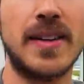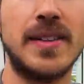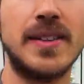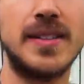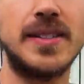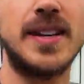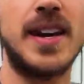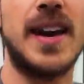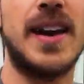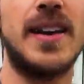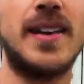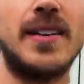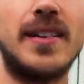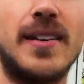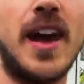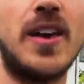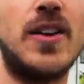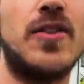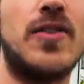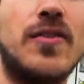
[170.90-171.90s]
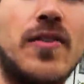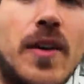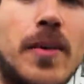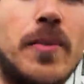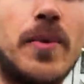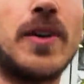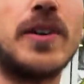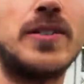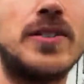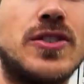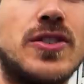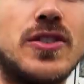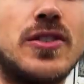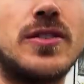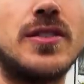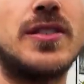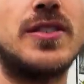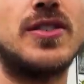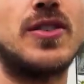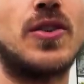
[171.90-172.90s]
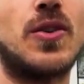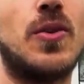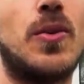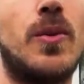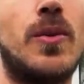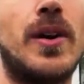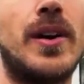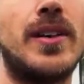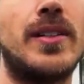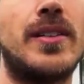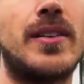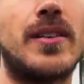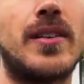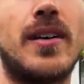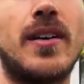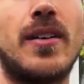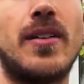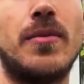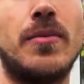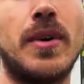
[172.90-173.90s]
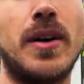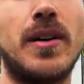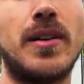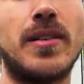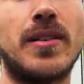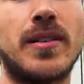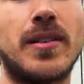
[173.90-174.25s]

in the den. November has turned into quite the cuddle bug.